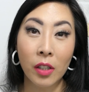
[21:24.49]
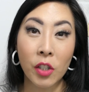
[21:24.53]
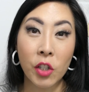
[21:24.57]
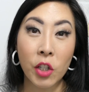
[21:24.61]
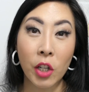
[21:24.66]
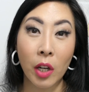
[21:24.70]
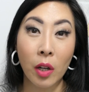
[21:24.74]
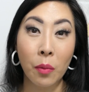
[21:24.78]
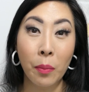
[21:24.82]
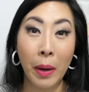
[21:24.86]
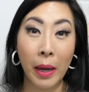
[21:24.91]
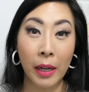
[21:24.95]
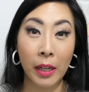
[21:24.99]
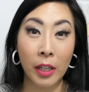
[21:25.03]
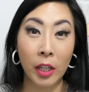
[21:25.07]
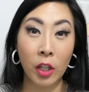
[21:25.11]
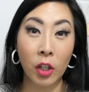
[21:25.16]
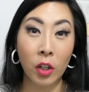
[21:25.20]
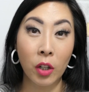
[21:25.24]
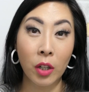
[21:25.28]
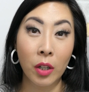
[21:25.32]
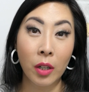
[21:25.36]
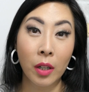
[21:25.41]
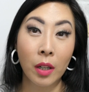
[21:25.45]
gel
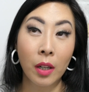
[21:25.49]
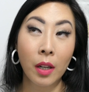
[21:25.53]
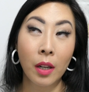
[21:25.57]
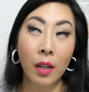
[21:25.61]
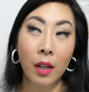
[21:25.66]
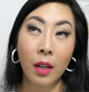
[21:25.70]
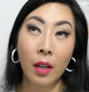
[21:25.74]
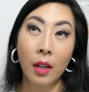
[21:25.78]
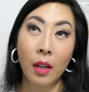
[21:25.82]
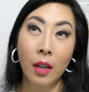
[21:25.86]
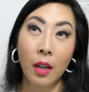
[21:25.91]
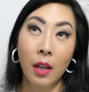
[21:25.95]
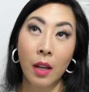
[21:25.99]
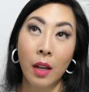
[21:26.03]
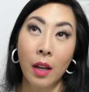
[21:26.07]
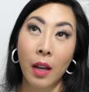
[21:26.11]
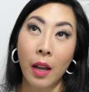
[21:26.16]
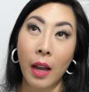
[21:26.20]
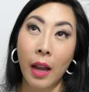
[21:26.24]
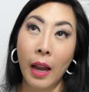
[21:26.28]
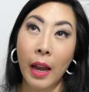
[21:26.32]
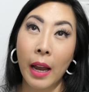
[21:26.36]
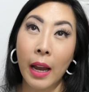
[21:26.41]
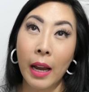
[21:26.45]
manicure
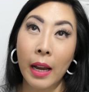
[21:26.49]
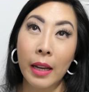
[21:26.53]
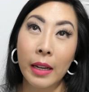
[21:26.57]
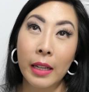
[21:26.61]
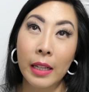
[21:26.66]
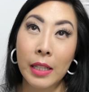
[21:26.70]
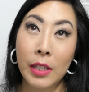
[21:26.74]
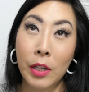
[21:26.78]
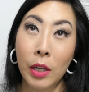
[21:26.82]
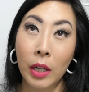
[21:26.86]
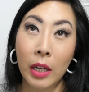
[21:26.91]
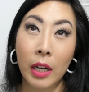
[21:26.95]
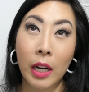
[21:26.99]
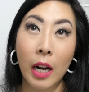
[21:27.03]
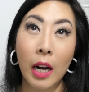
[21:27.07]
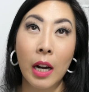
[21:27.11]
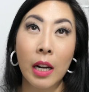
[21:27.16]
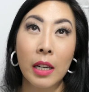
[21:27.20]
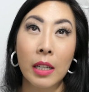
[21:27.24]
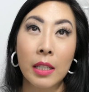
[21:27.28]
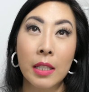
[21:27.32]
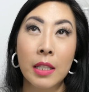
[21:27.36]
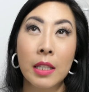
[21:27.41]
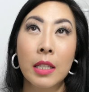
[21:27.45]
and it's gonna
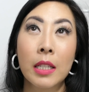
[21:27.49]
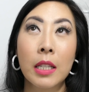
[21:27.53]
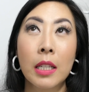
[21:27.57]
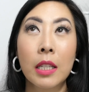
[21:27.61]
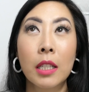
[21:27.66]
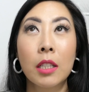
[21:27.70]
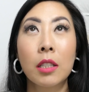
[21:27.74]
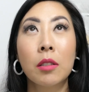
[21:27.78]
cost